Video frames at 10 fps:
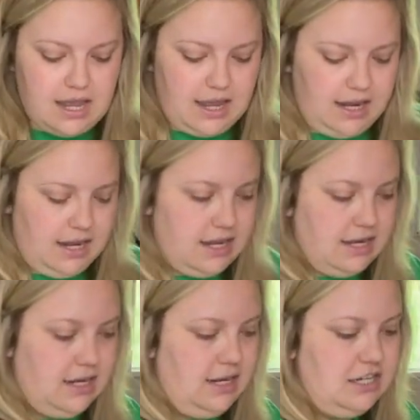
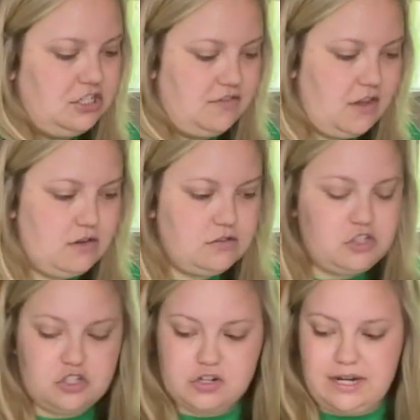And each of those
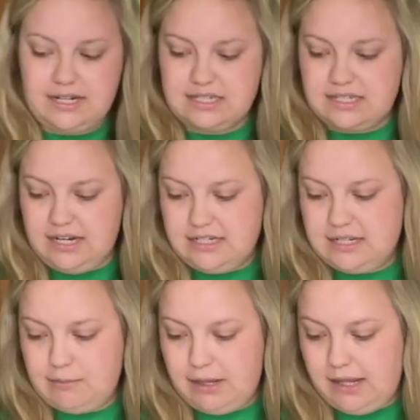strings need
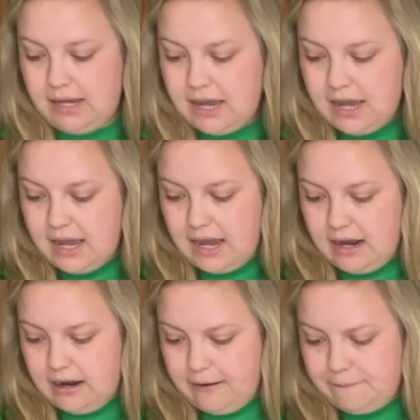to be
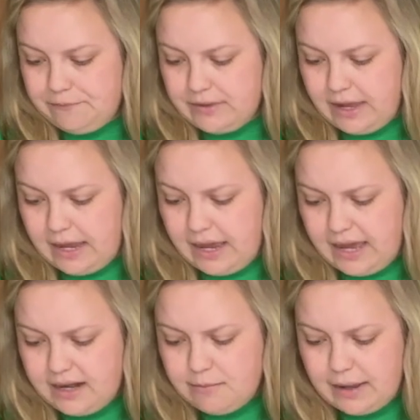
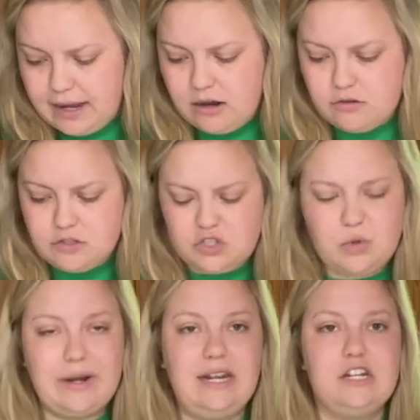at about
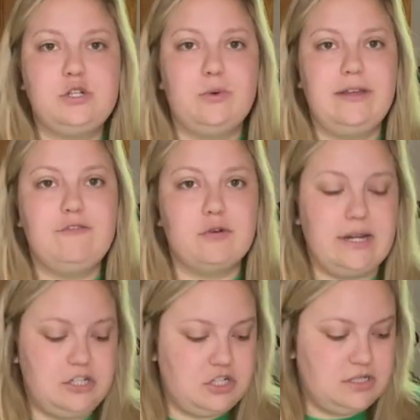20 to 24
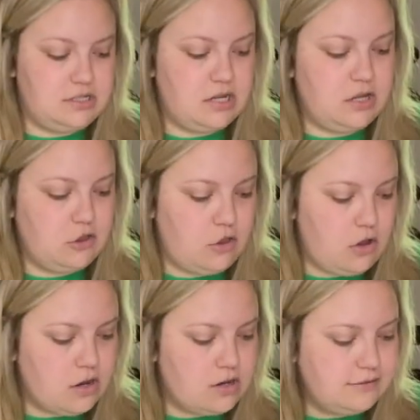inches
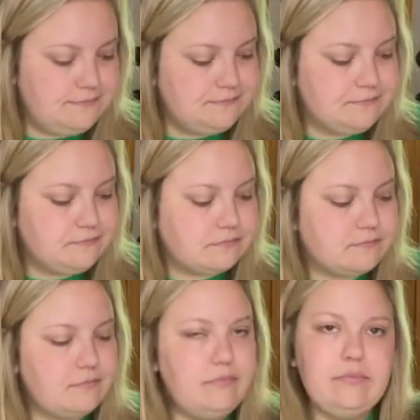long.
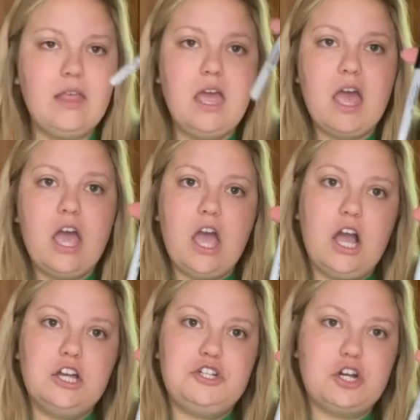
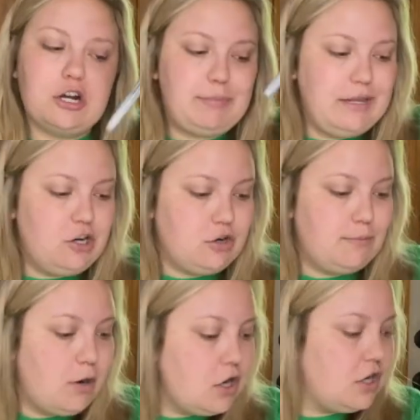A Sharpie or
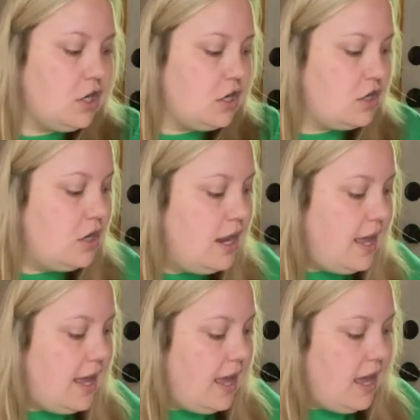marker,
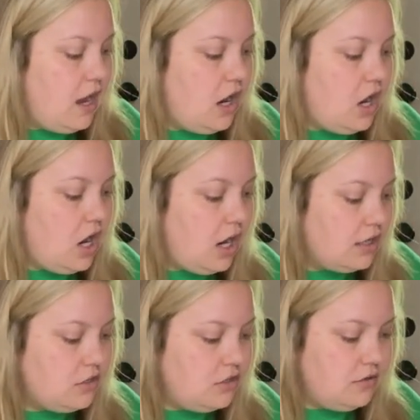a
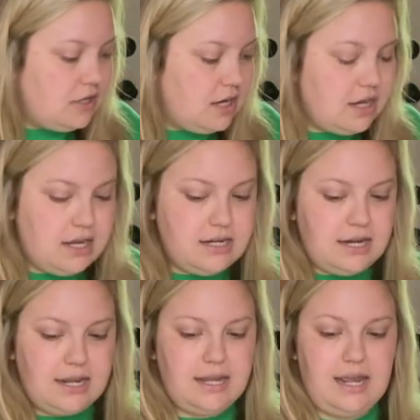hot glue gun,
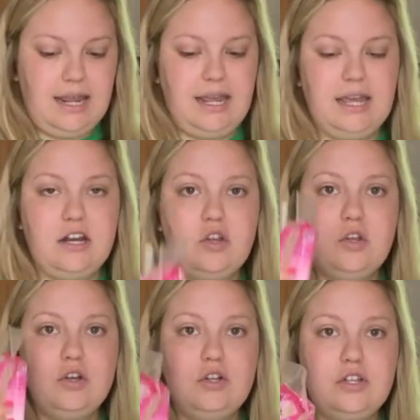and
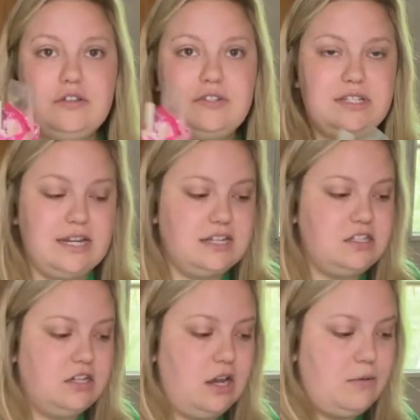glue sticks
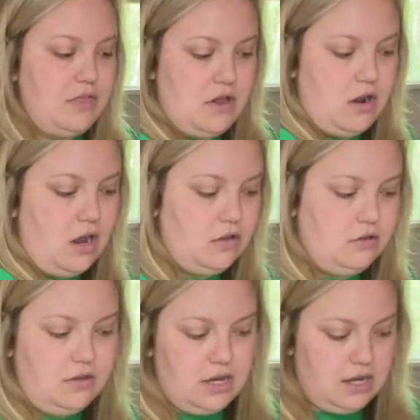to go with your hot
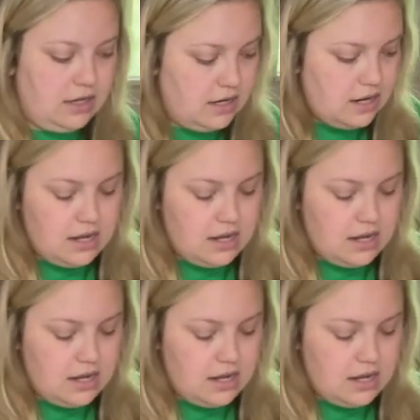glue gun